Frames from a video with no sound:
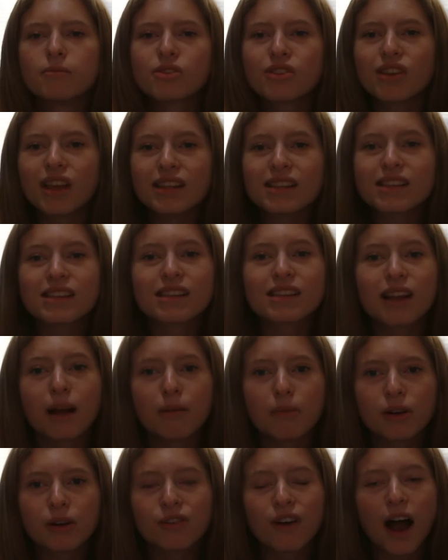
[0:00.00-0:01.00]
So that's
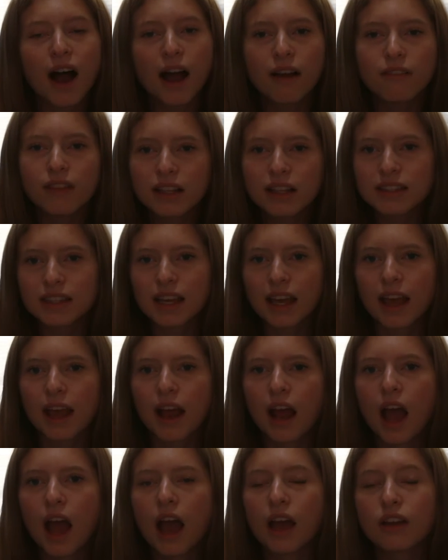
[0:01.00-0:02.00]
number 5. That's
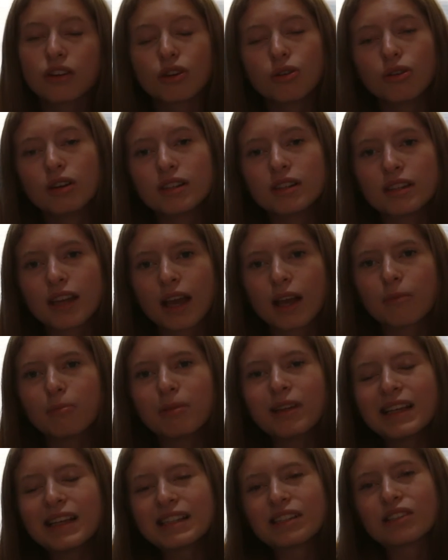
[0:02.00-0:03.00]
it. Do you want to say,
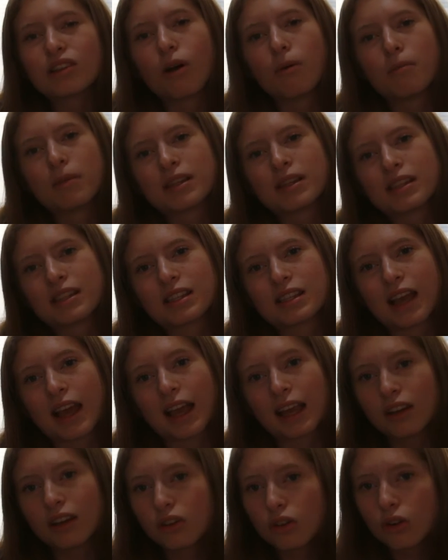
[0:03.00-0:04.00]
please don't
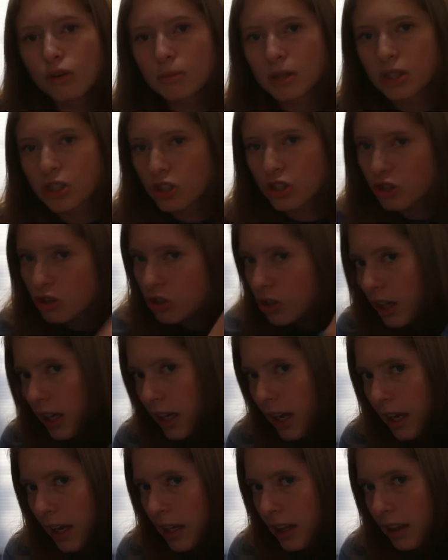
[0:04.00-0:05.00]
mishandle,
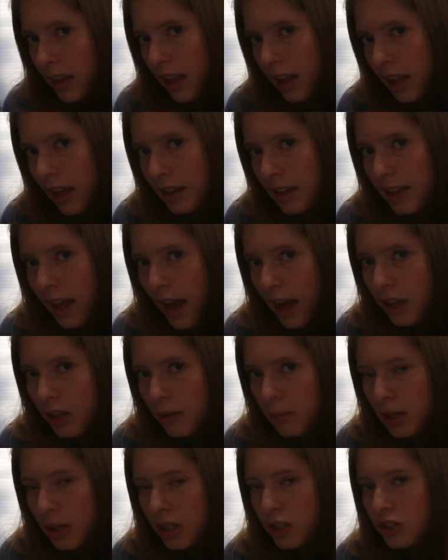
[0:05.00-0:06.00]
mistreat, anything like that,
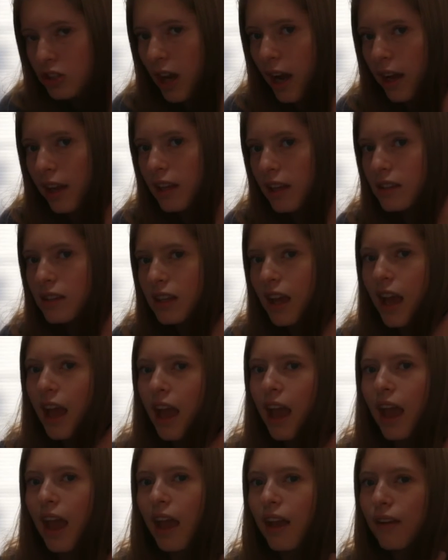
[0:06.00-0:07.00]
your bearded dragons.
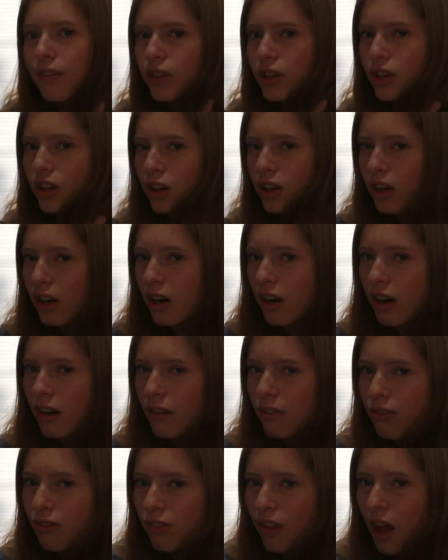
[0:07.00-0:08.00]
If you're
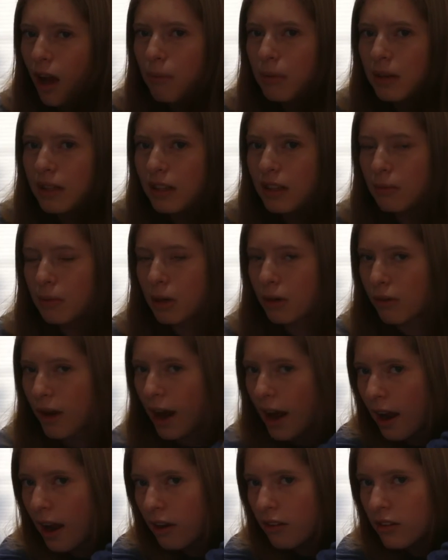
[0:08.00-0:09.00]
flopping them
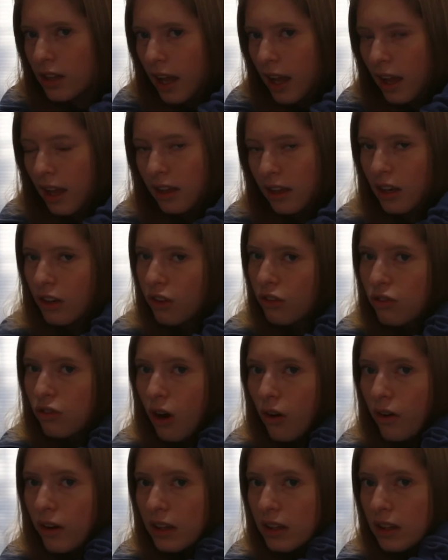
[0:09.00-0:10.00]
around and
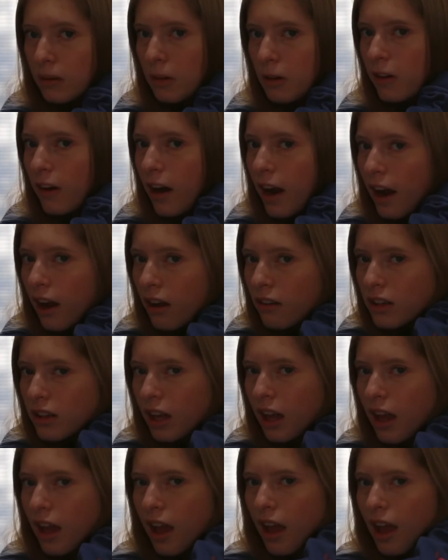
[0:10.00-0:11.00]
throwing them around
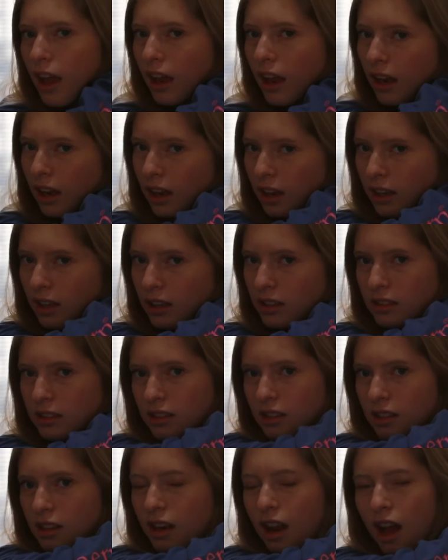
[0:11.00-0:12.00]
and
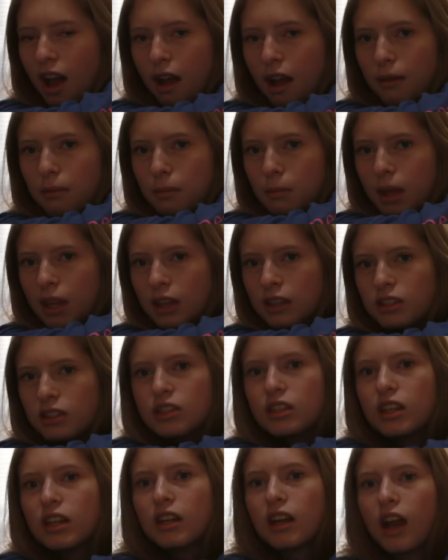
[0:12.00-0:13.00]
not
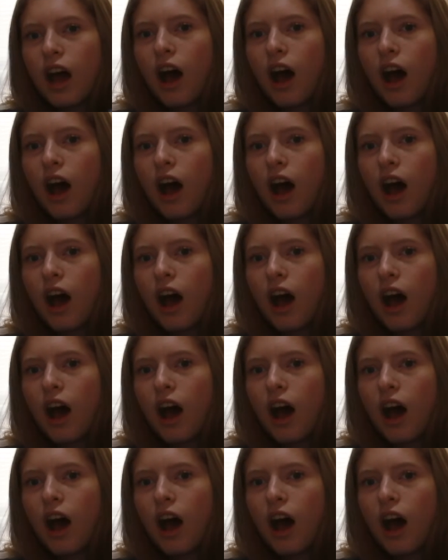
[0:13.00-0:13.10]
handling